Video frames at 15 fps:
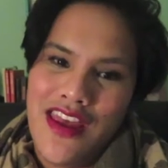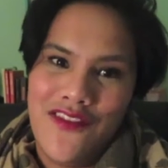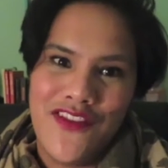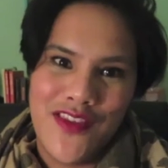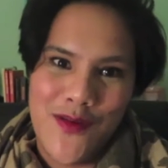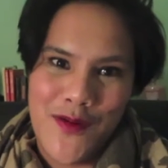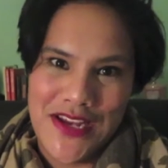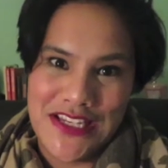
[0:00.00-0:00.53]

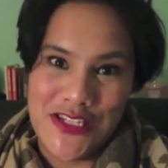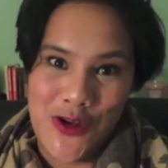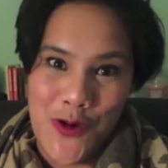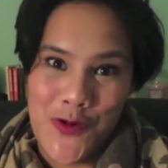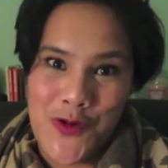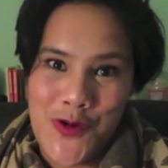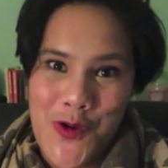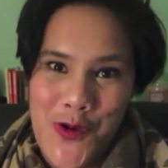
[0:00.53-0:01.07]
Even though I
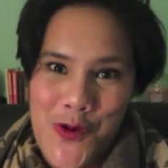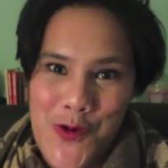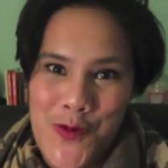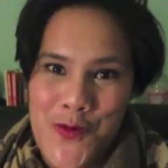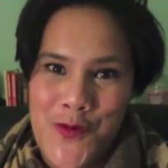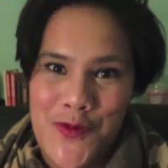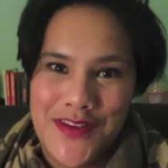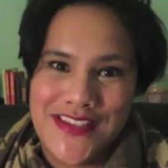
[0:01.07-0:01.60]
don't
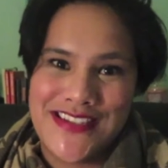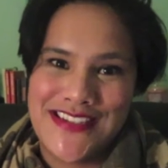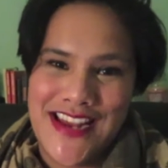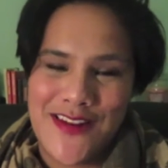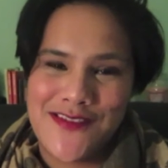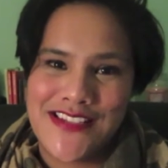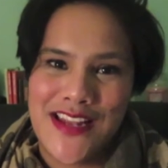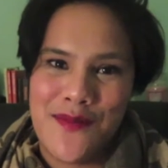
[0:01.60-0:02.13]
know what this
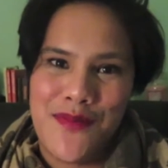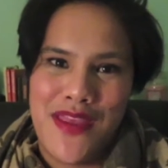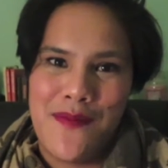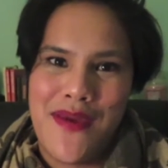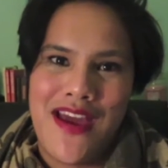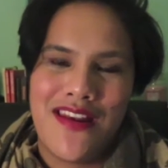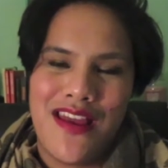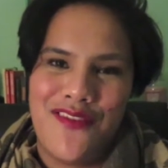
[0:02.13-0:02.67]
channel is going to be
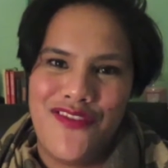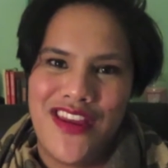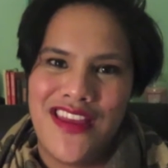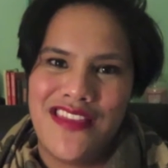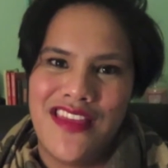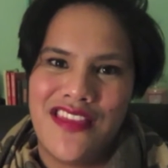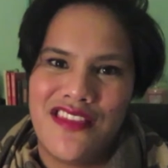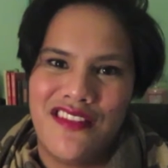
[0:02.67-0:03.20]
about, I
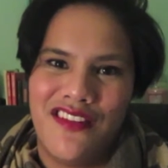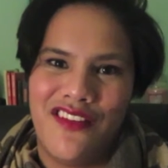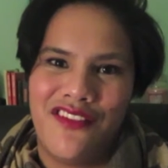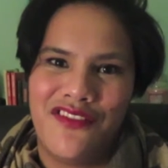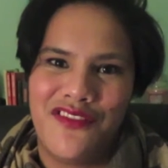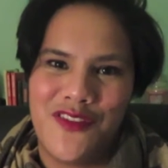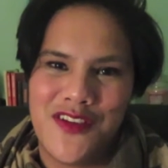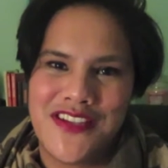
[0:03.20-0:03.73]
figured that the
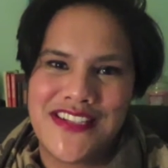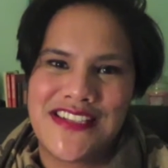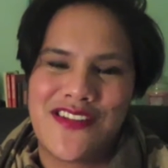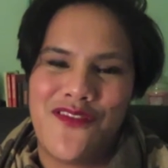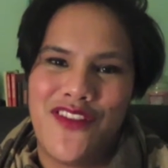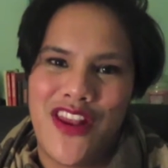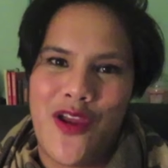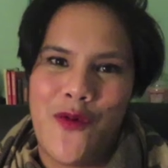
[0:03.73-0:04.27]

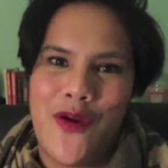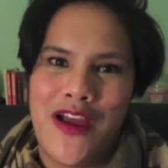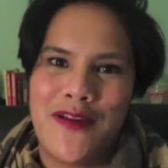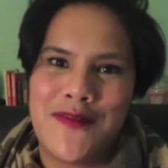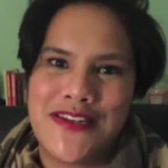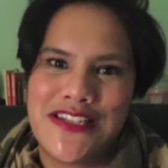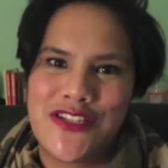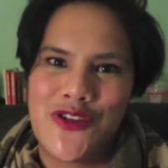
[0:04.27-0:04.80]
first video
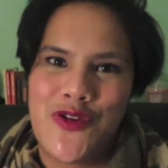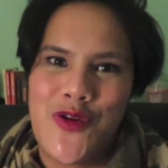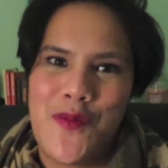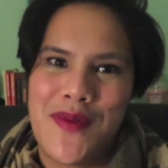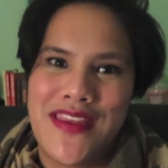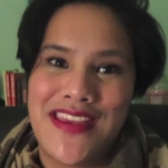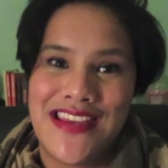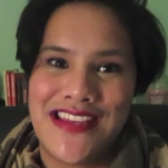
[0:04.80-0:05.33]
I would do,
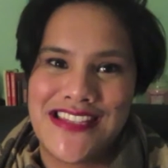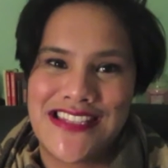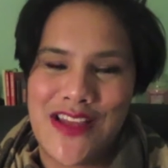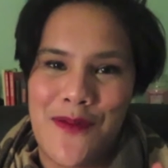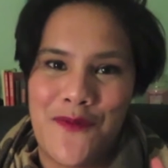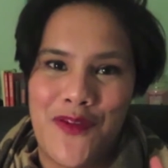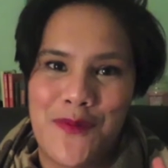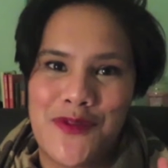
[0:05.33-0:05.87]
because
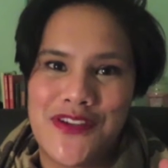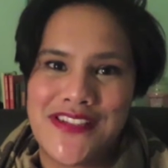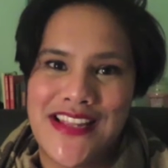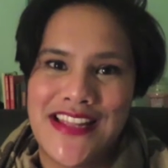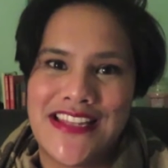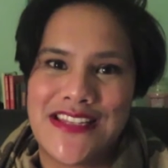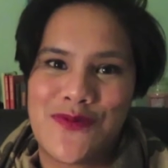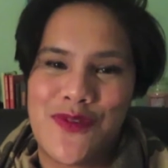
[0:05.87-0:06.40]
I'm from New
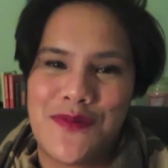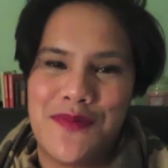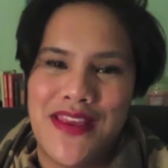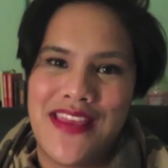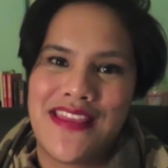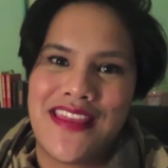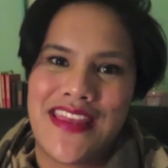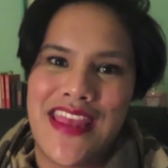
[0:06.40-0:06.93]
Zealand, would
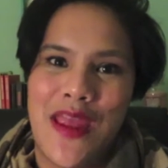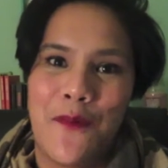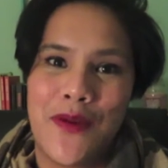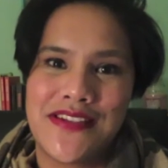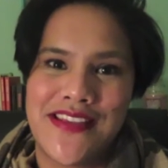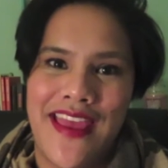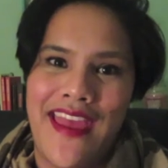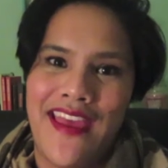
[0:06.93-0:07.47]
be the
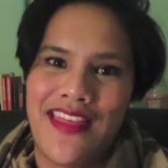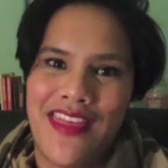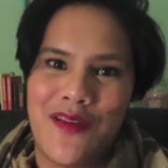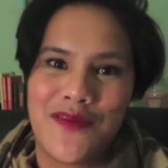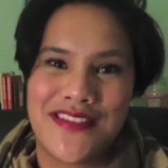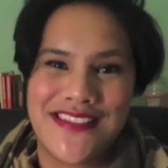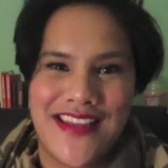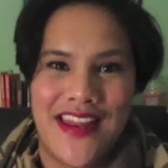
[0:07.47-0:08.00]
Kiwi Tag
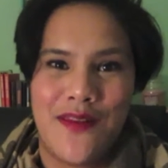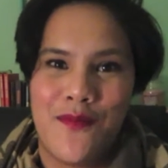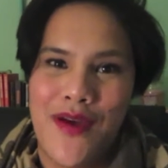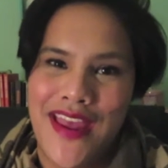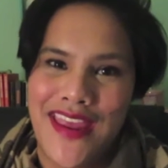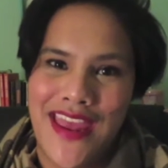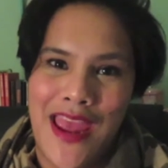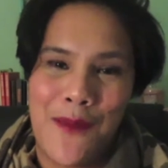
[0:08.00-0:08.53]
that was started
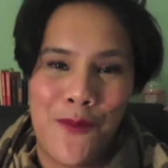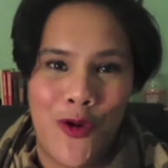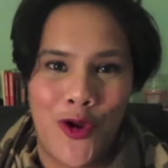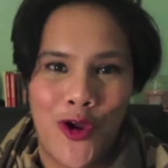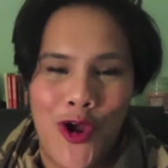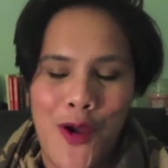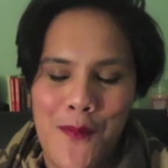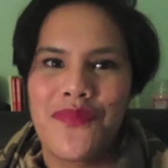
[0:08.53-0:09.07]
by Kate
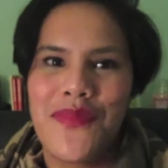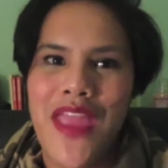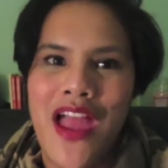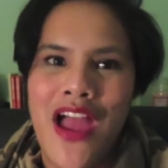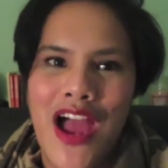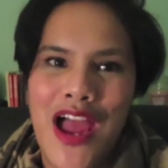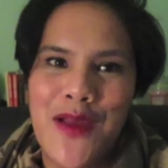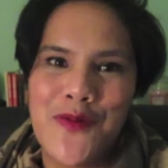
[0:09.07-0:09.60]
Montgomery.
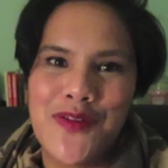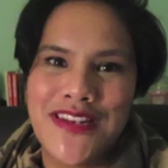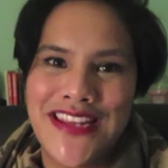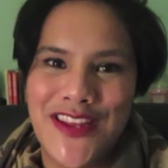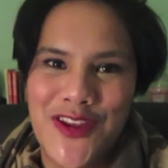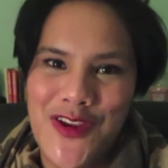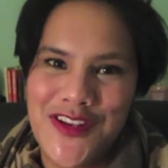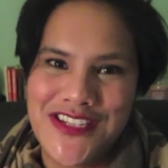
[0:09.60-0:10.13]
I will
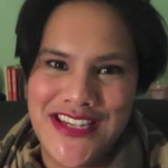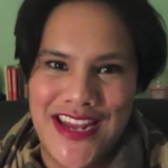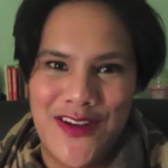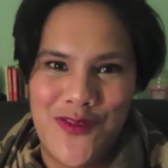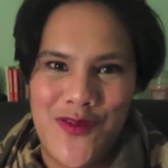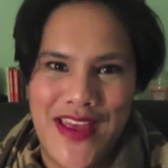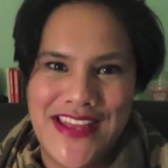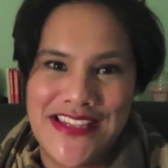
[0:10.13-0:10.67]
link her
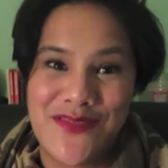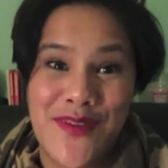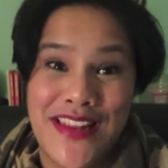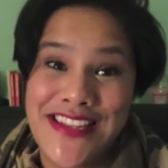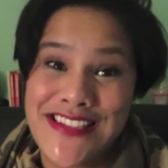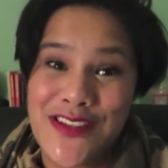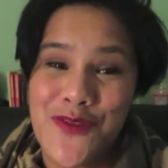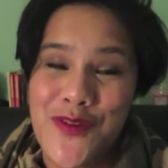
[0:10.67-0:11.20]
channel as
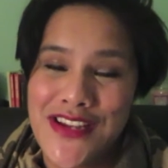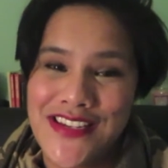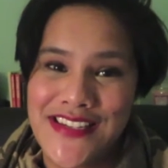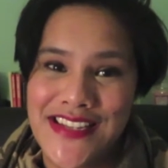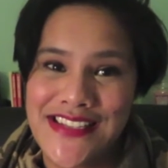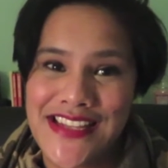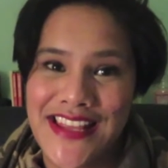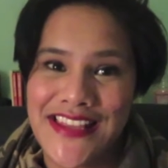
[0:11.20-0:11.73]
well as the
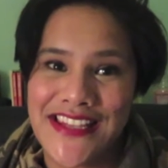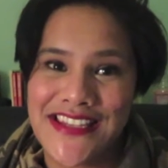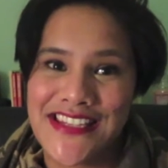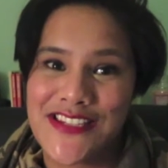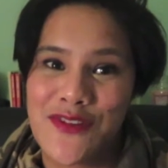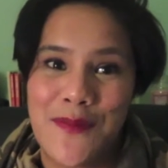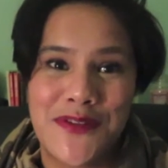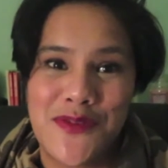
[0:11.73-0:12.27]
questions in the
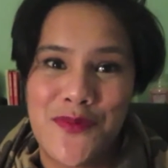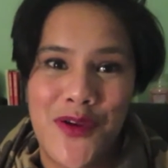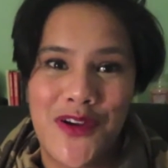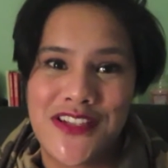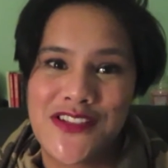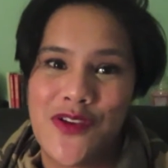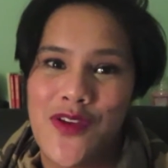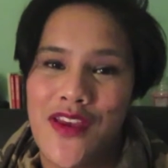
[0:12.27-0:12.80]
description
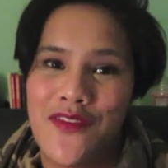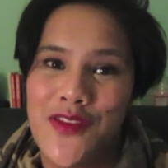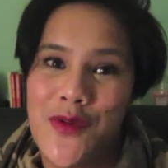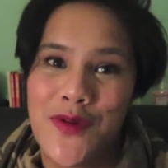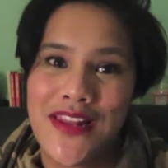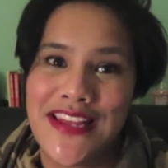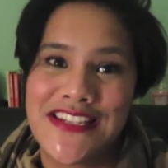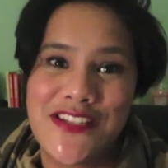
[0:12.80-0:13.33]
box, so if
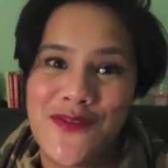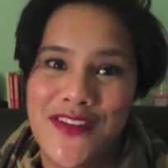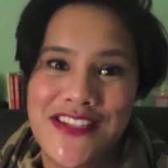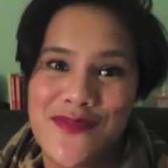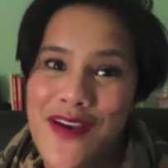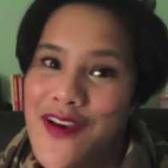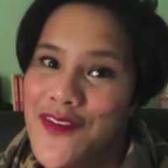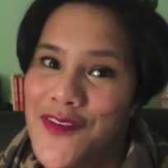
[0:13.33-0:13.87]
you would like to do it
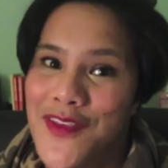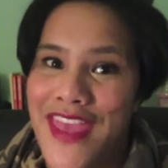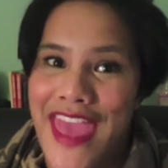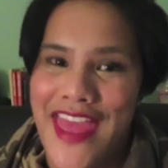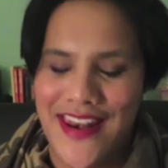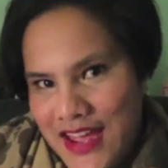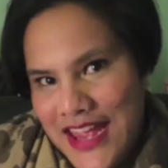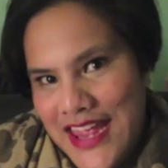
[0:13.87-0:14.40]
as well, you
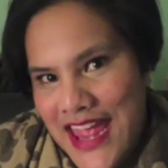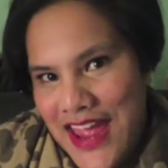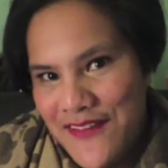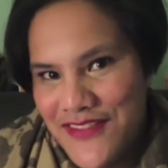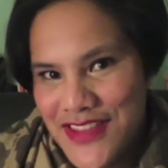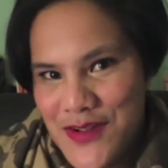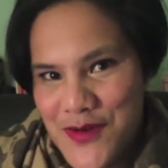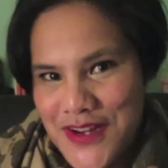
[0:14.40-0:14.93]
can. I
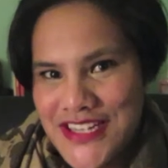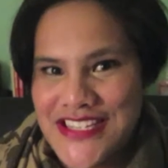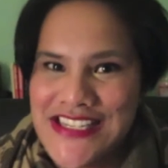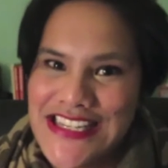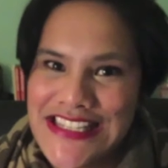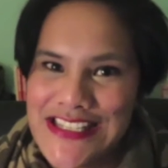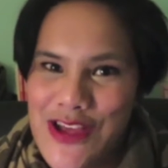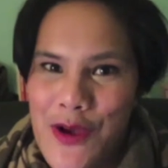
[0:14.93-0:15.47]
have the
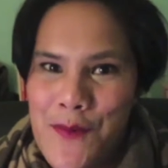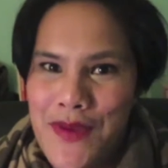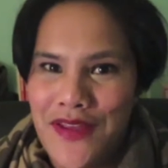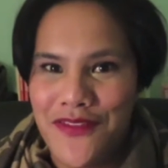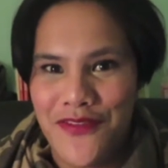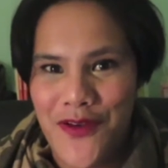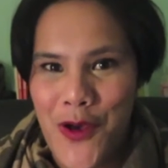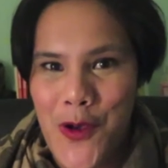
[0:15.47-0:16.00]
questions on my
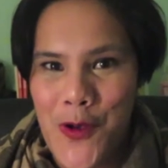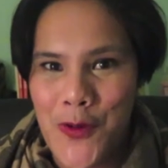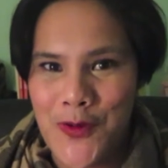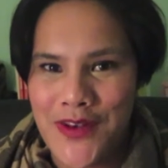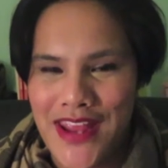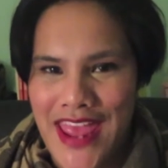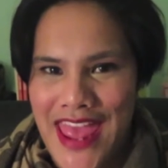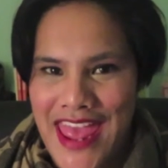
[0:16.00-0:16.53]

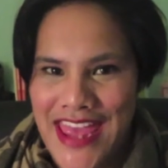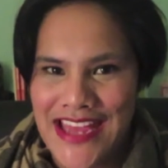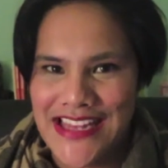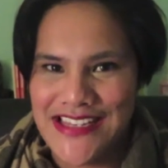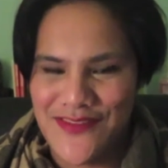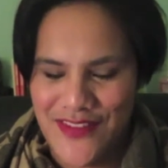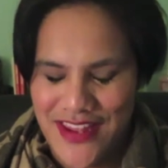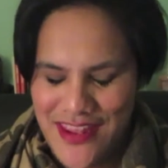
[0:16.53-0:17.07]
phone,
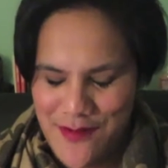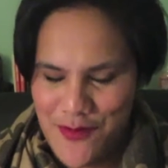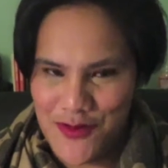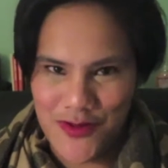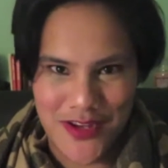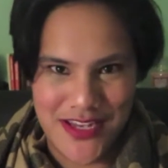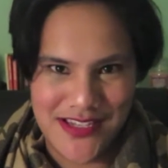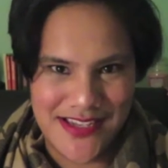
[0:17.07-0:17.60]
and if I keep
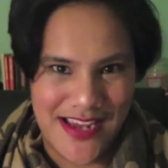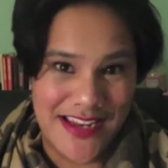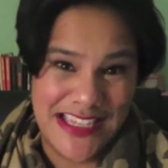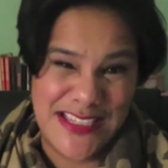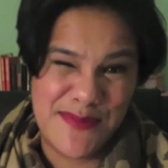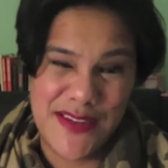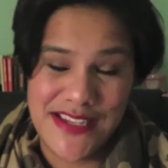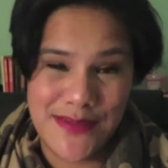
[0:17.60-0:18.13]
on looking down,
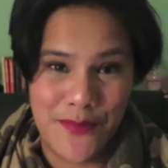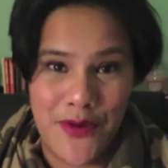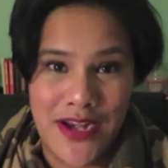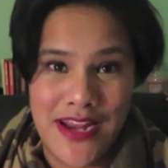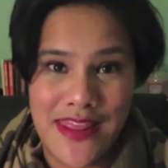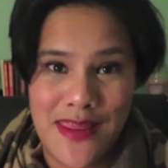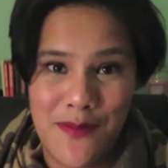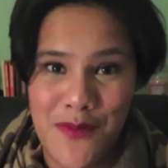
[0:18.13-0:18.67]
it's because I'm
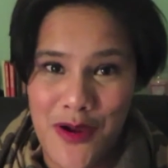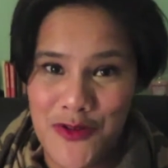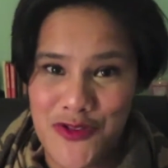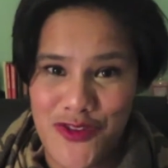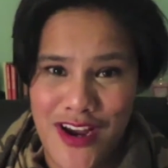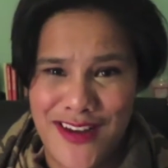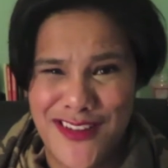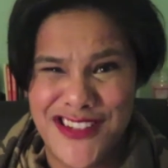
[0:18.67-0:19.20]
reading them. I'll
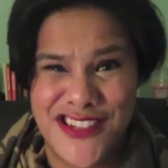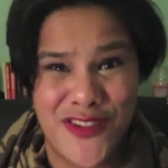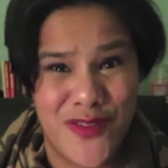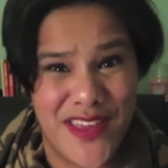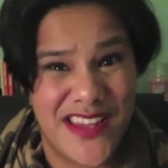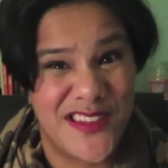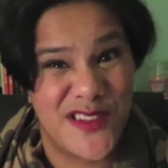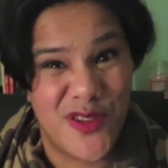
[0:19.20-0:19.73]
try not to do
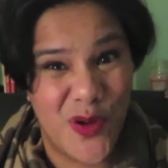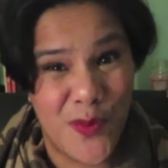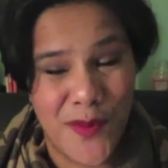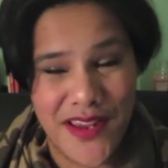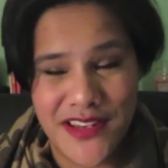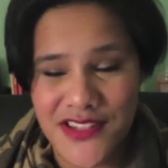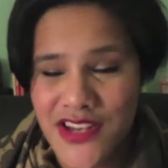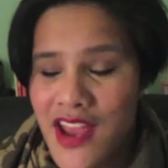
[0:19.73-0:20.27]
that too
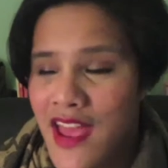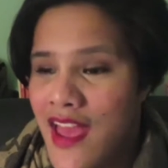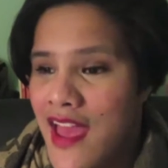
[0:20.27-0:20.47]
much.